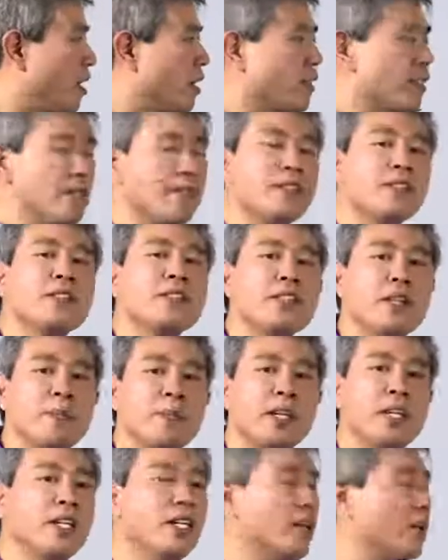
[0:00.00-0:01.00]
This is
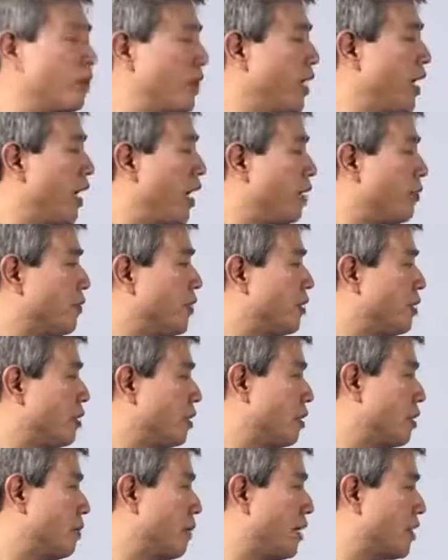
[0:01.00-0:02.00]
something that we have to
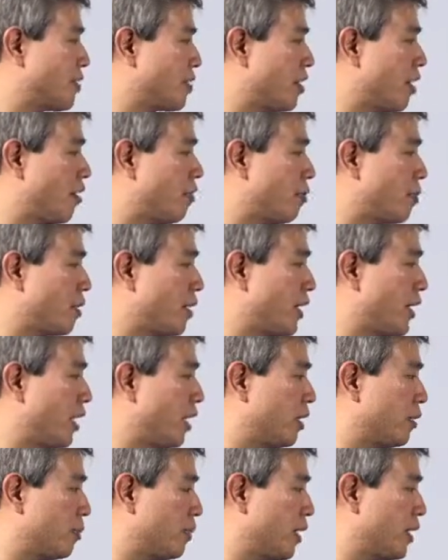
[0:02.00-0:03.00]
note about software
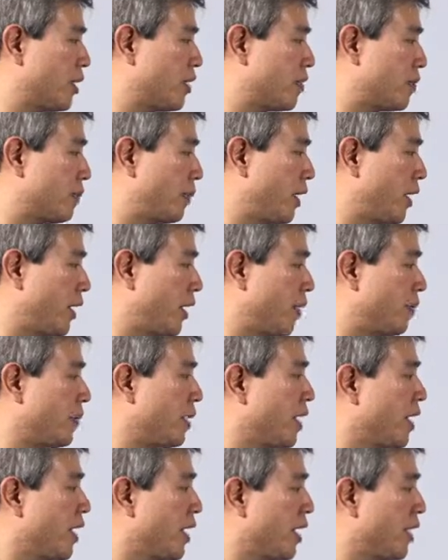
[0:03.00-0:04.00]
calibrated display,
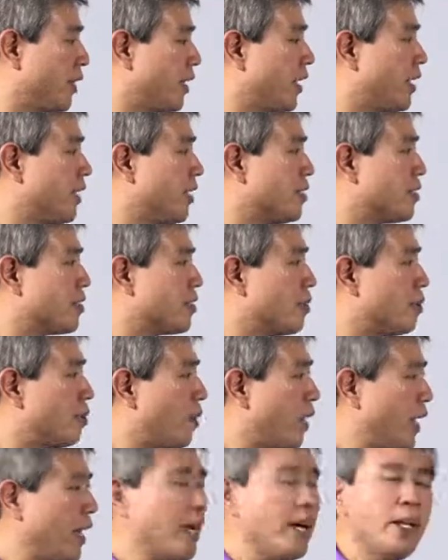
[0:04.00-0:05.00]
and that is the
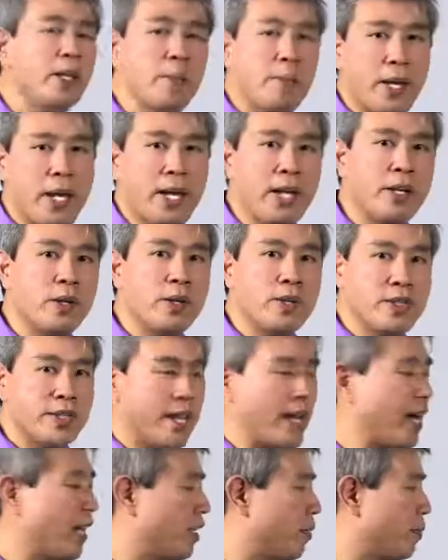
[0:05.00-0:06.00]
way how the panel is
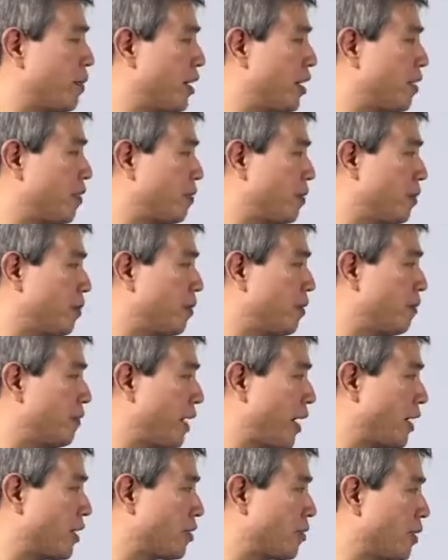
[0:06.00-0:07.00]
calibrated from the
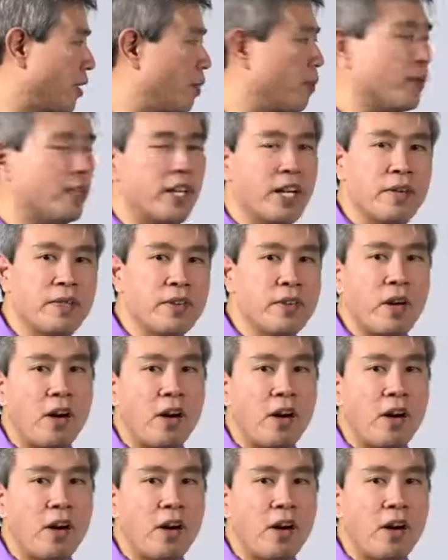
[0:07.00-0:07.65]
factory, whatever